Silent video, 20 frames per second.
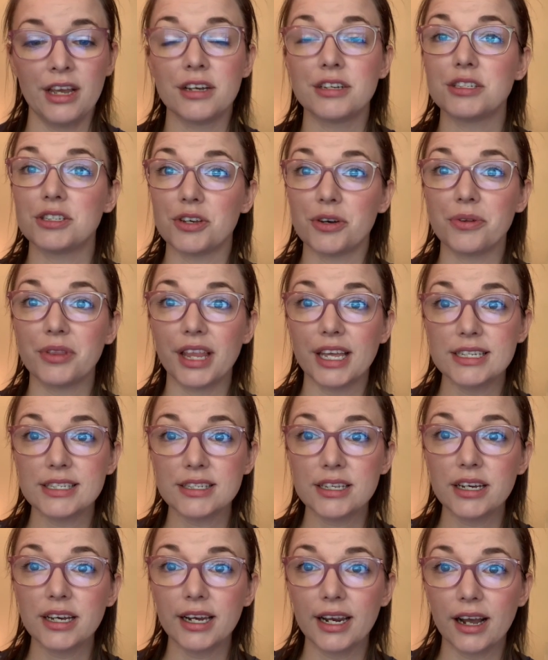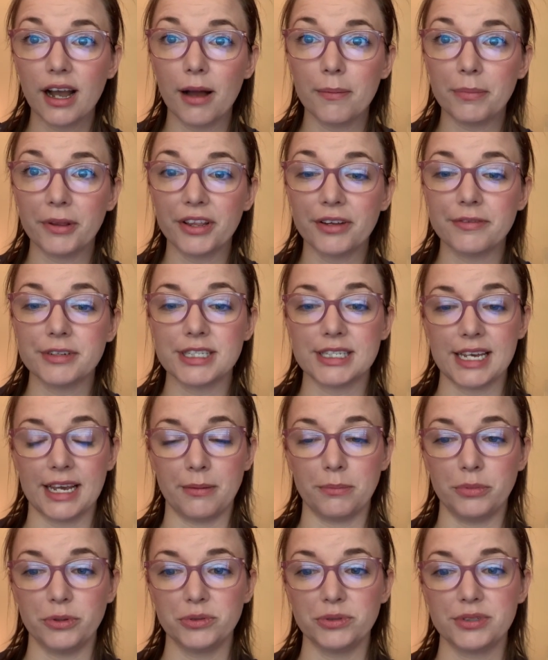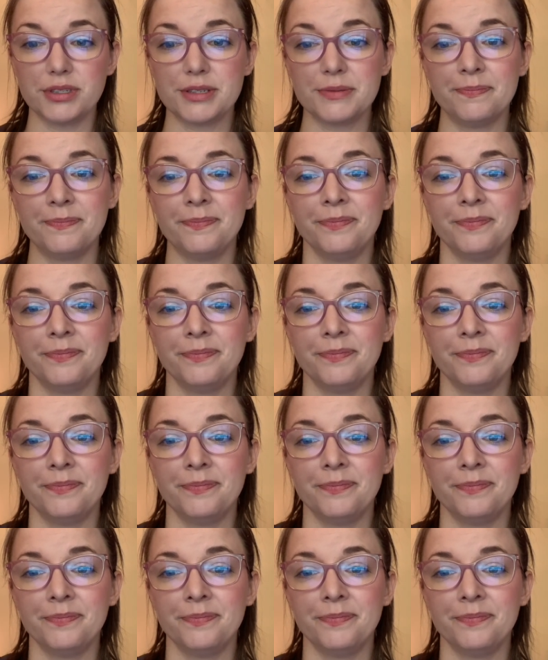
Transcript: So let's look at a couple of examples.